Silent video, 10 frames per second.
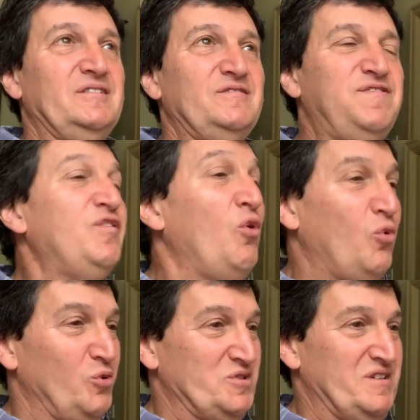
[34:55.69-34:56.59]

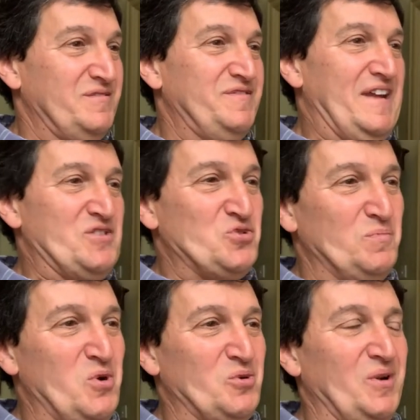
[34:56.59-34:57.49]
flawed financial
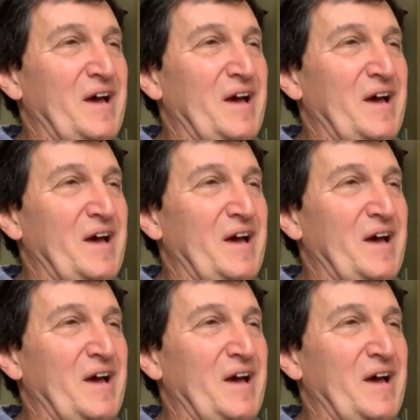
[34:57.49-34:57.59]
model.